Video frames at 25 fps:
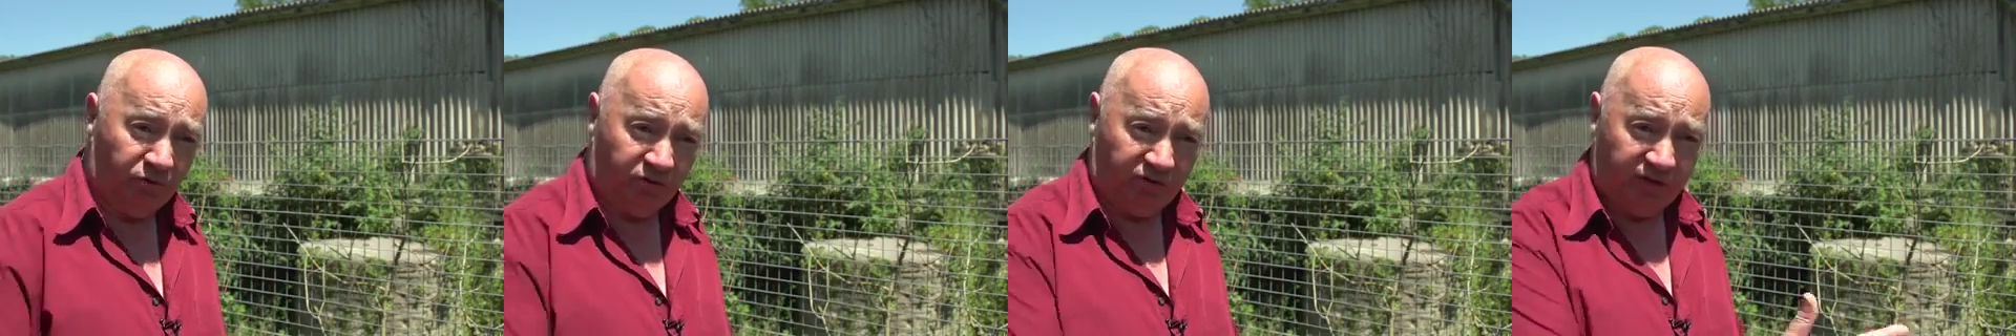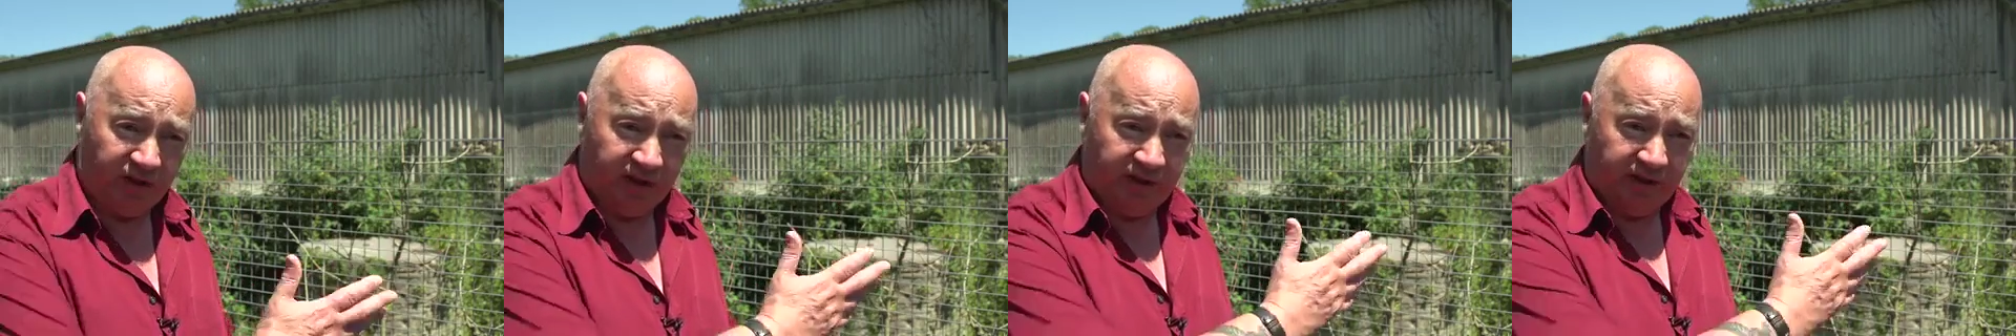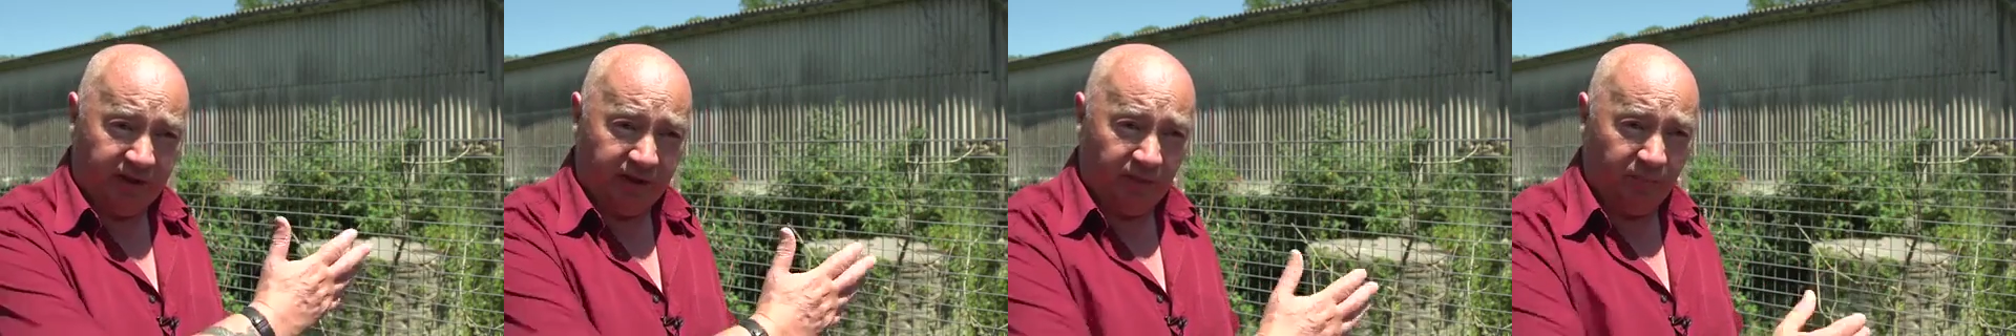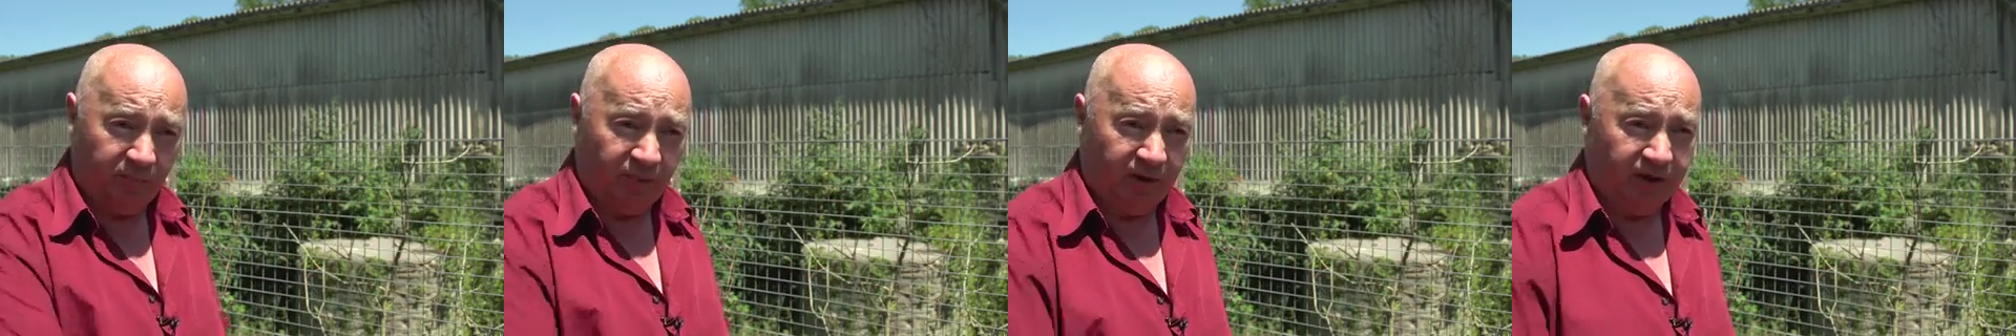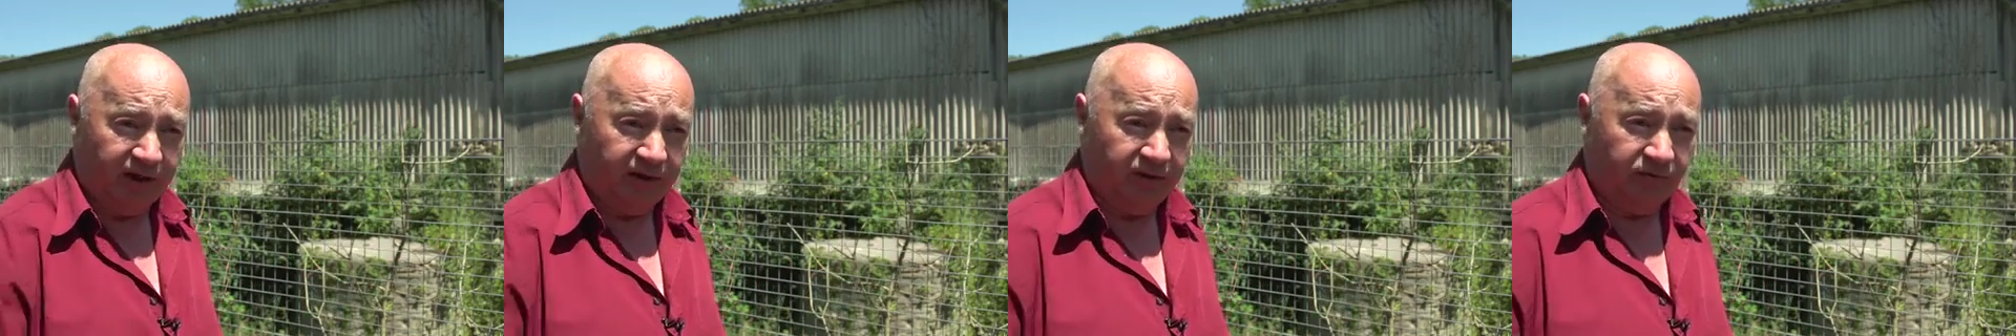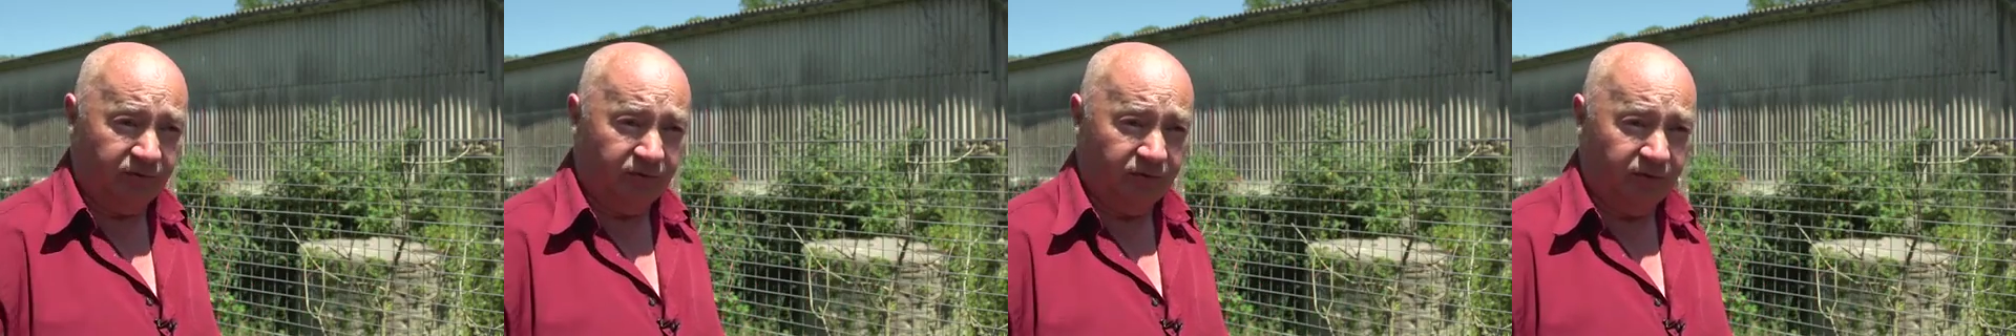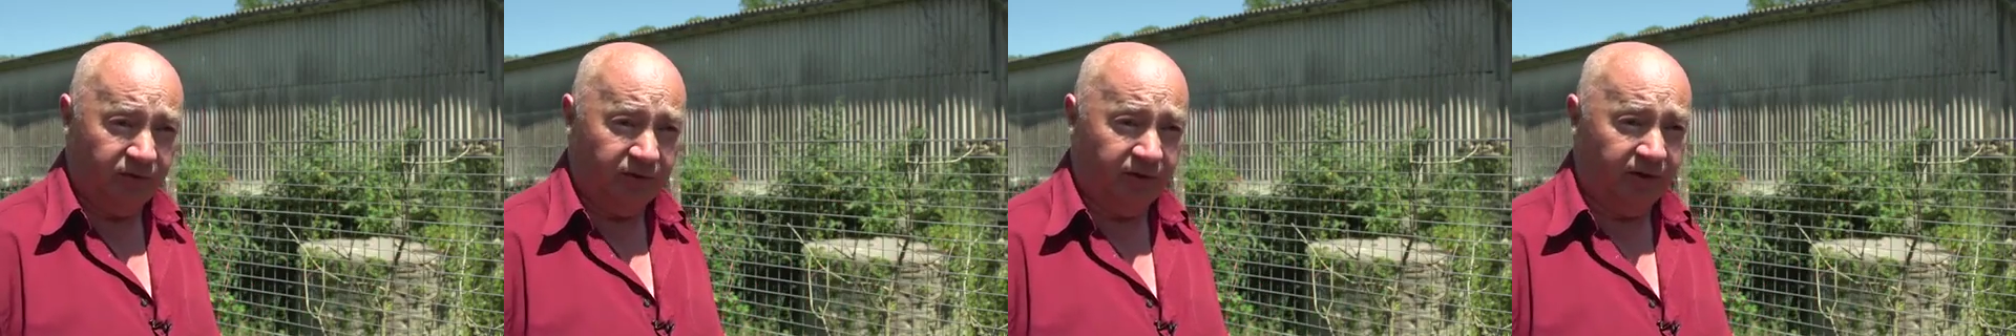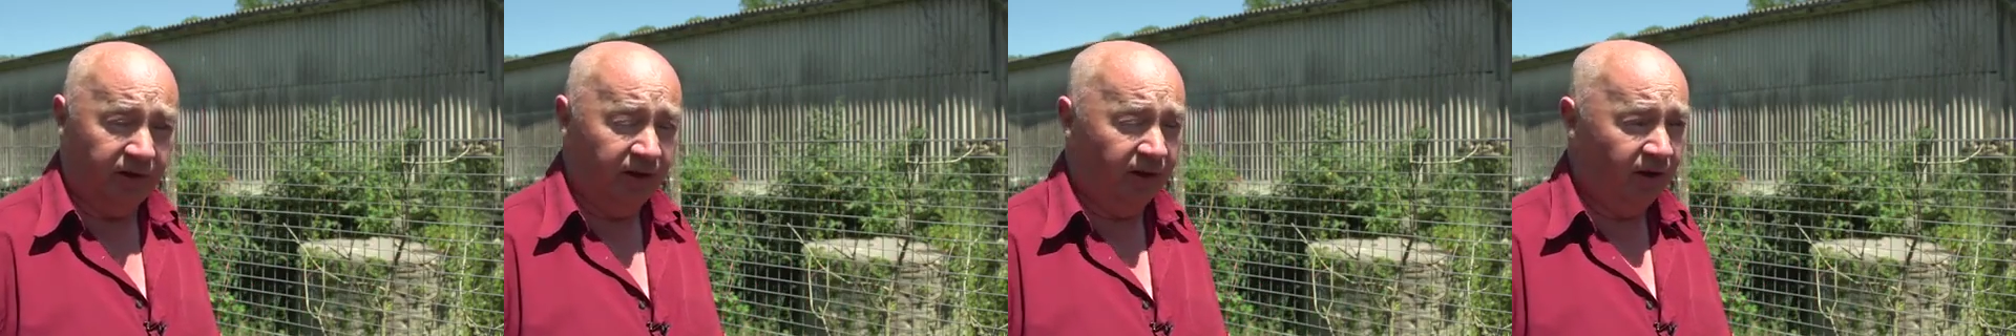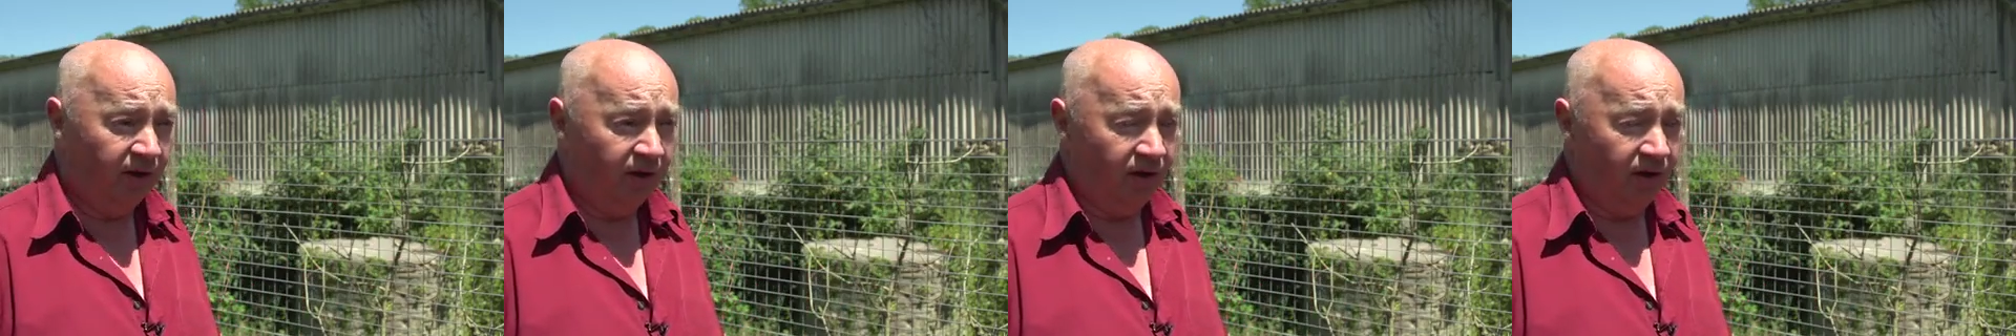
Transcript: state to Bradford